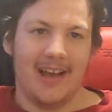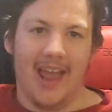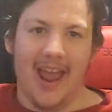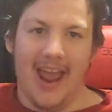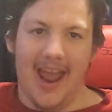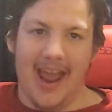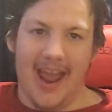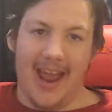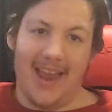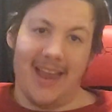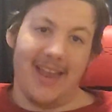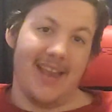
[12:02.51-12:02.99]

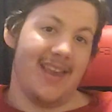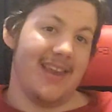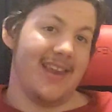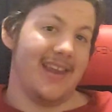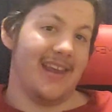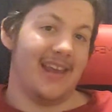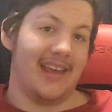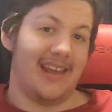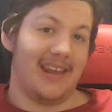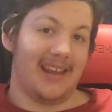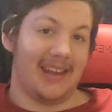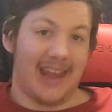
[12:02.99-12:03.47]
And
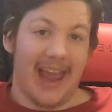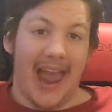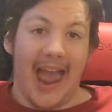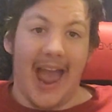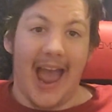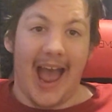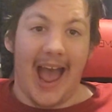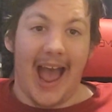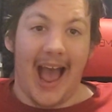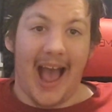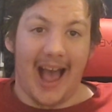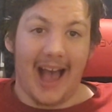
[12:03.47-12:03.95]

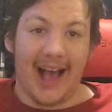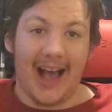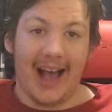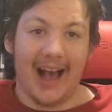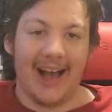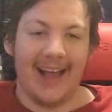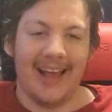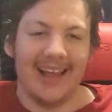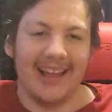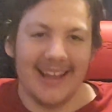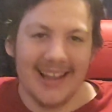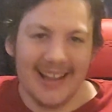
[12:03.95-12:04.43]
yeah.
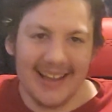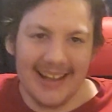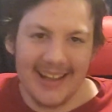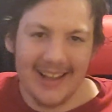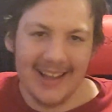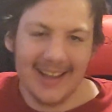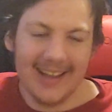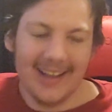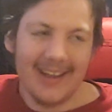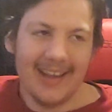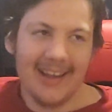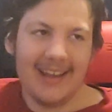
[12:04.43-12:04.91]

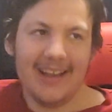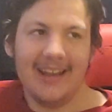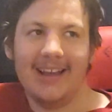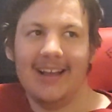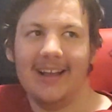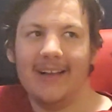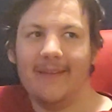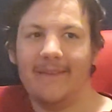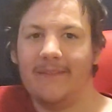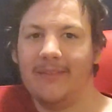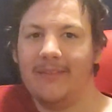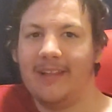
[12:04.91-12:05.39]

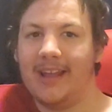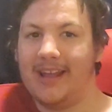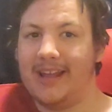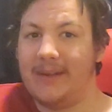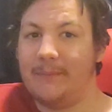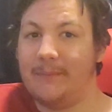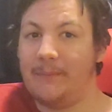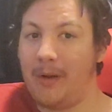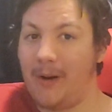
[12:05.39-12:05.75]
Like,